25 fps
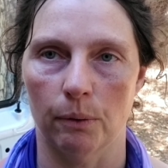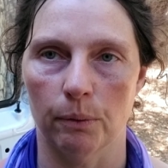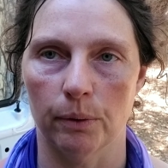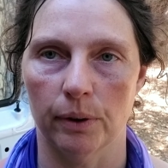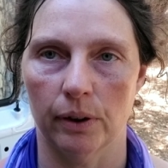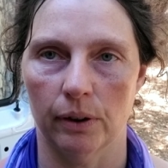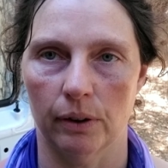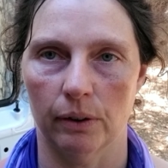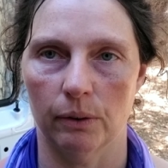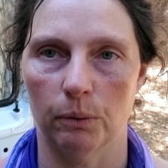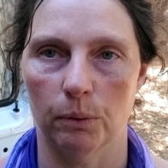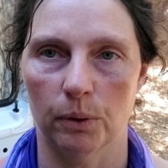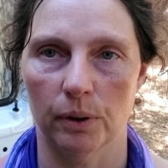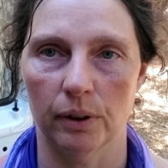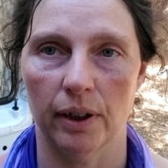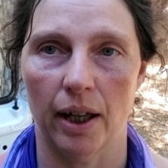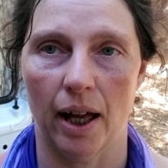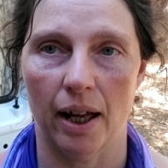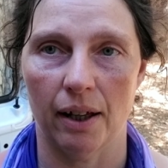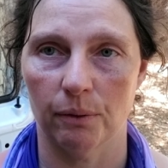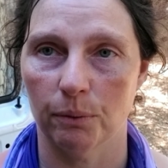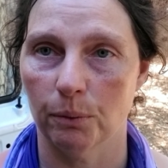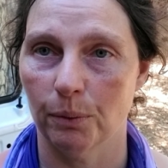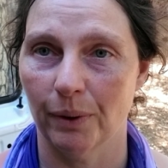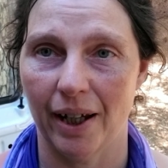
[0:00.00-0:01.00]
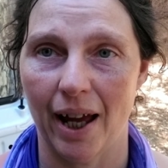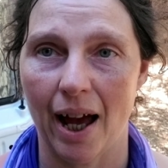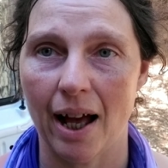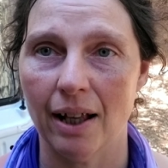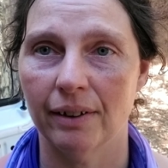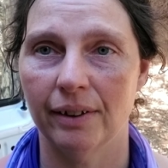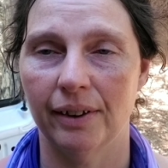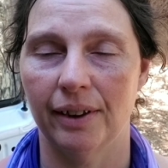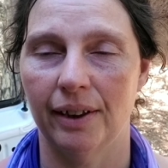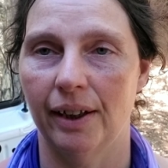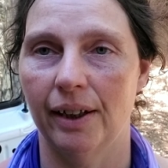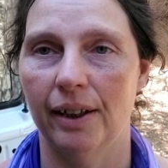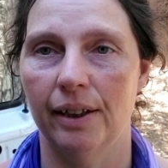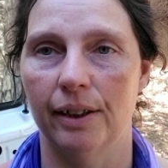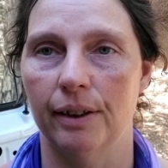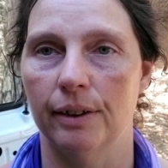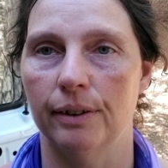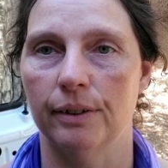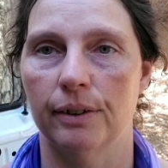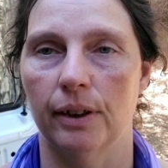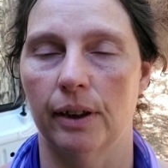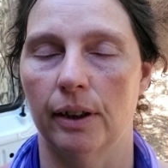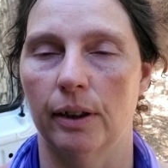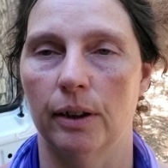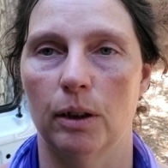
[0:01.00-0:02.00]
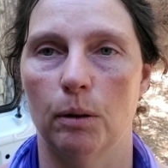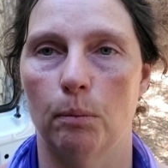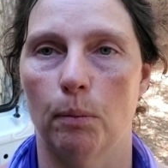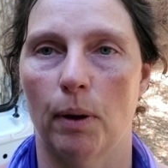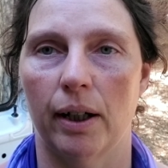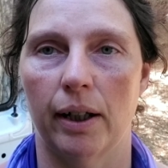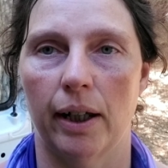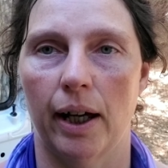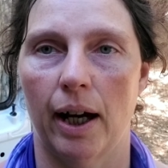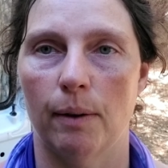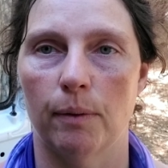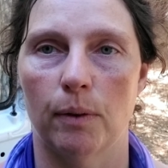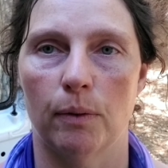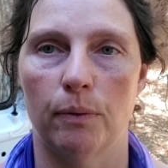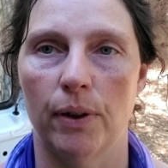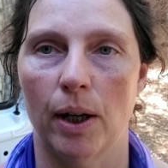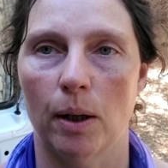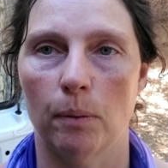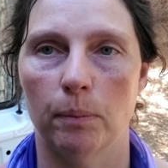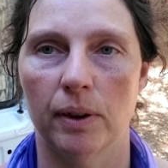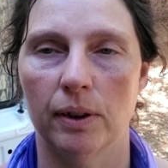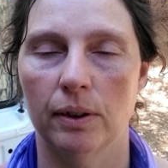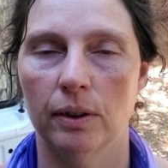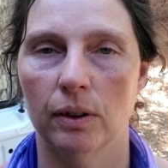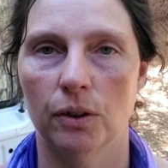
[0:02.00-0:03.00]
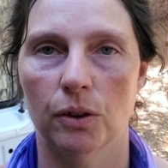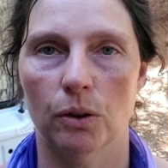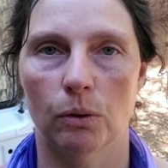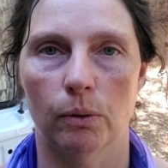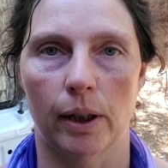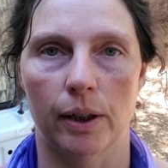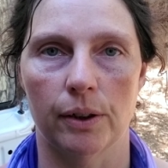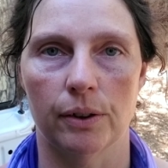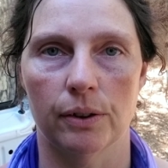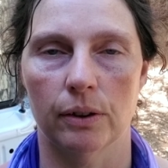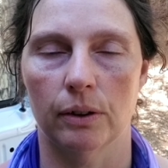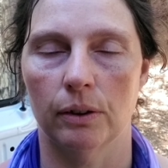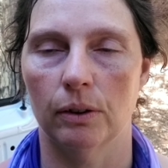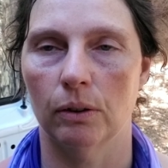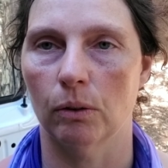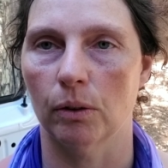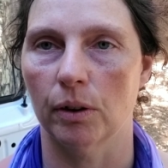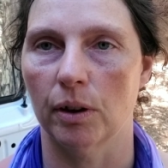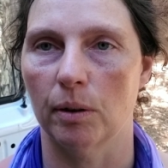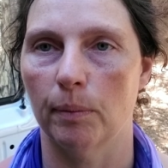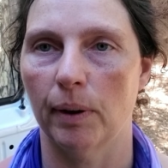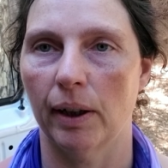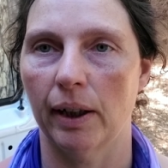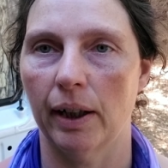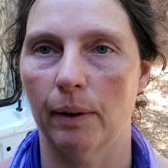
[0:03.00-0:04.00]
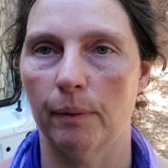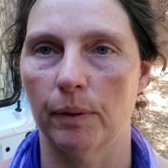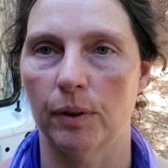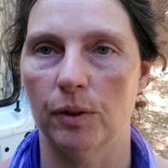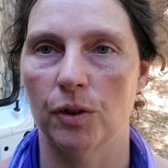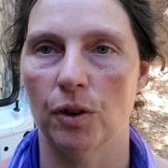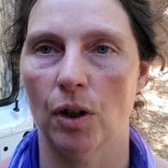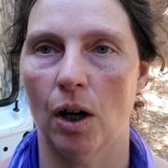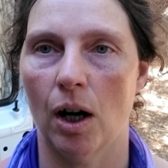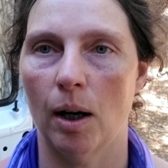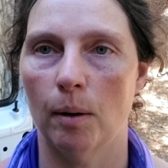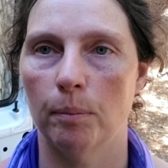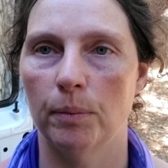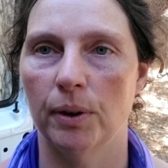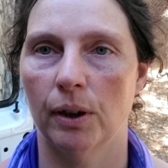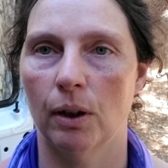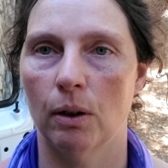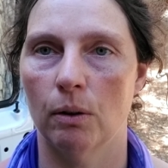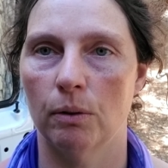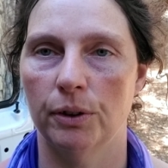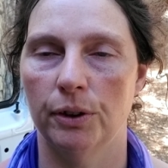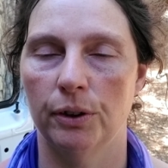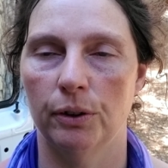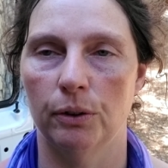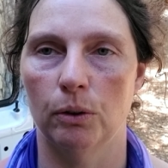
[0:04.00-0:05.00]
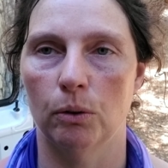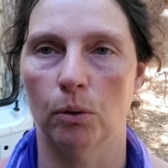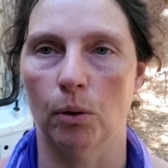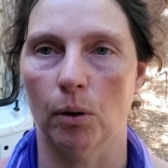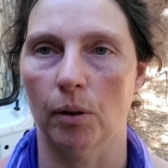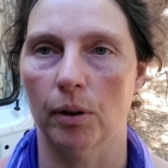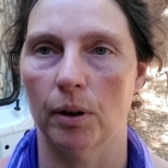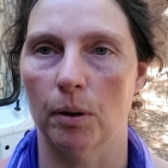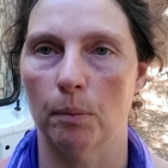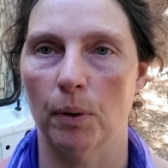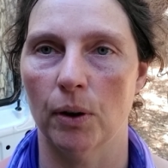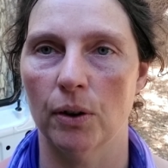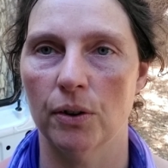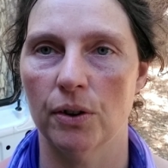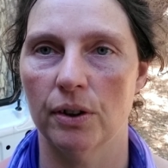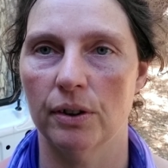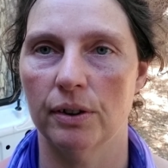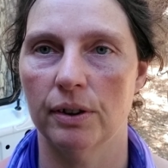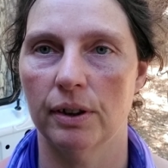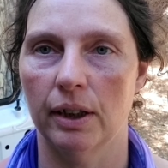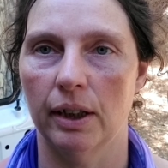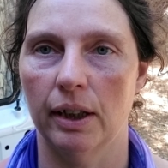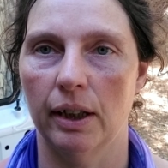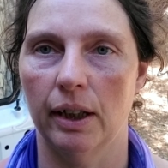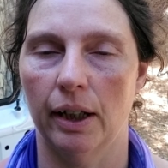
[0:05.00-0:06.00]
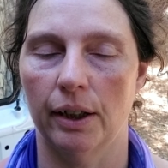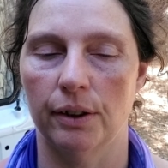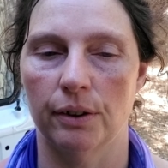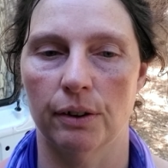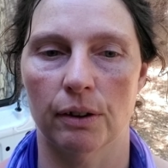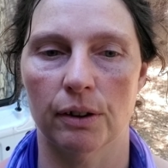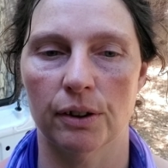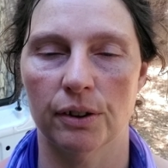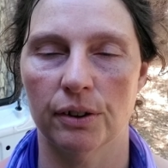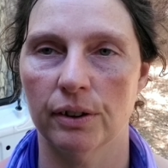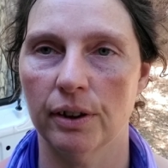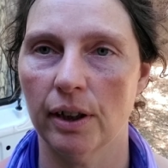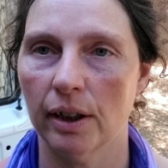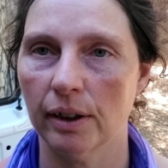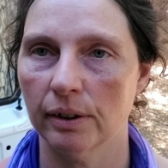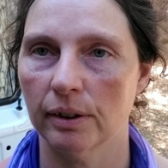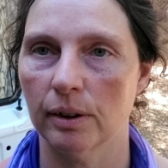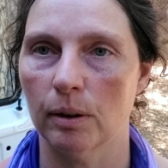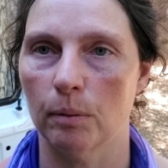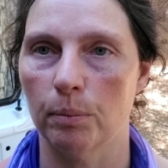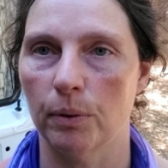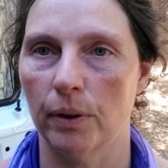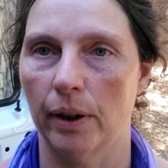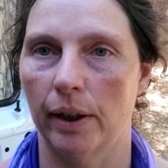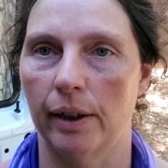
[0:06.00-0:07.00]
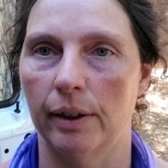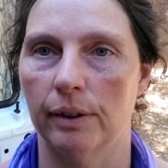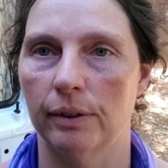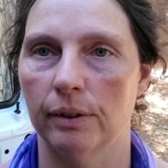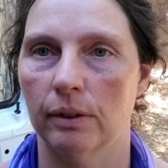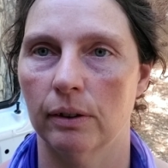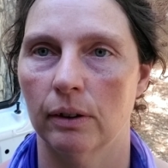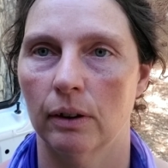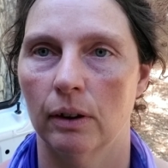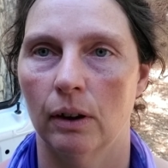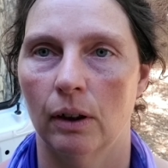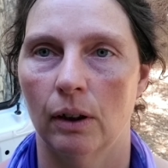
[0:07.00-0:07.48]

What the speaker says: Reality is that you might have a family situation, or you might have a job to go to, or an emergency, and you're stuck someplace